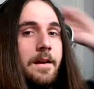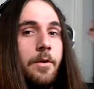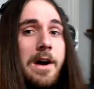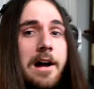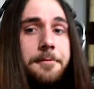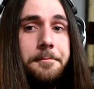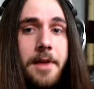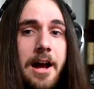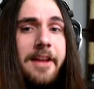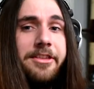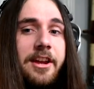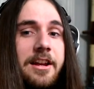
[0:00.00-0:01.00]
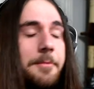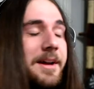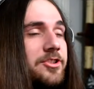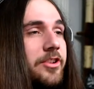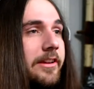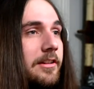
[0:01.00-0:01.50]
Well, I think I'm
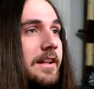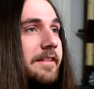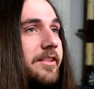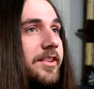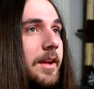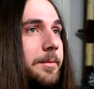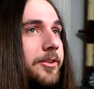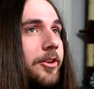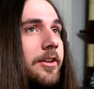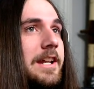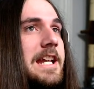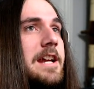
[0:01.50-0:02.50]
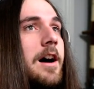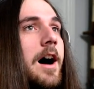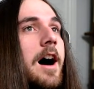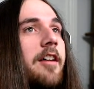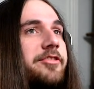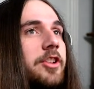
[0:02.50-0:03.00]
actually going to leave this episode here
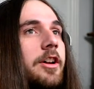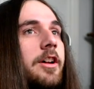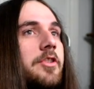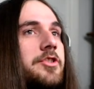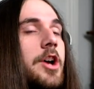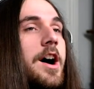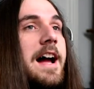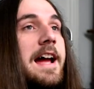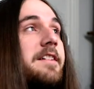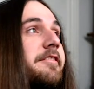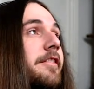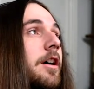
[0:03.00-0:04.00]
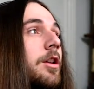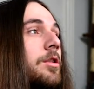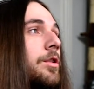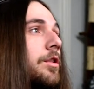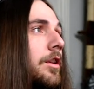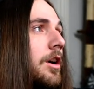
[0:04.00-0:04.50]
after dying a
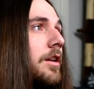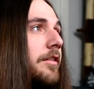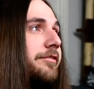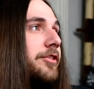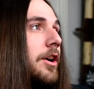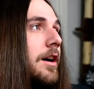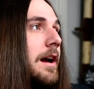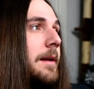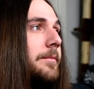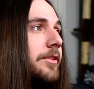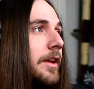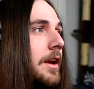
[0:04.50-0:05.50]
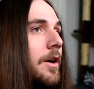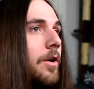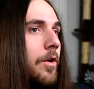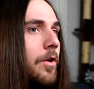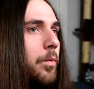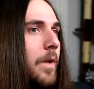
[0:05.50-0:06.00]
lot of times.
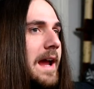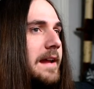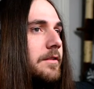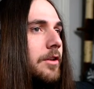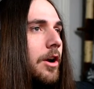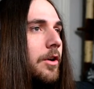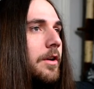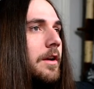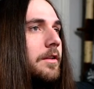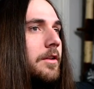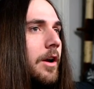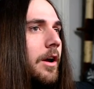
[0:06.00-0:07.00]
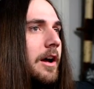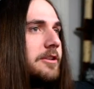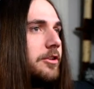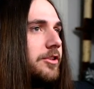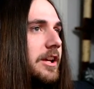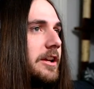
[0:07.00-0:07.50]
Oh, wait, no. No, I
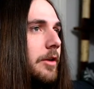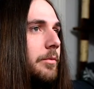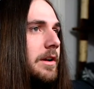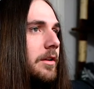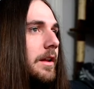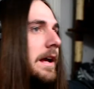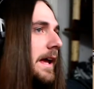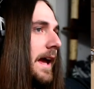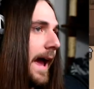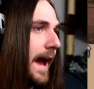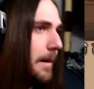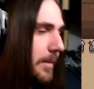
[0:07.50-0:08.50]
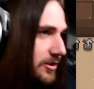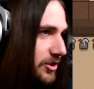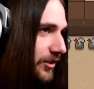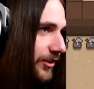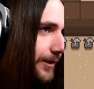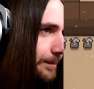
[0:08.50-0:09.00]
don't think I will. How much
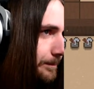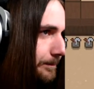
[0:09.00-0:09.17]
is it?